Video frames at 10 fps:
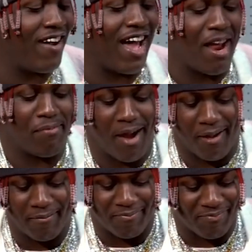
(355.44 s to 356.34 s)

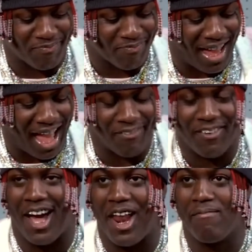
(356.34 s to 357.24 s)
discuss a subject
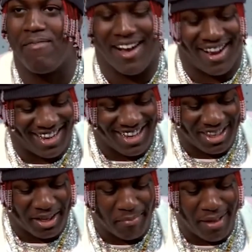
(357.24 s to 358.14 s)
you're passionate
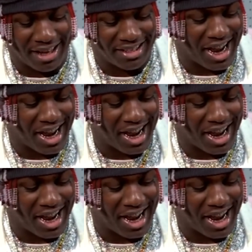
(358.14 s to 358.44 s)
about, but also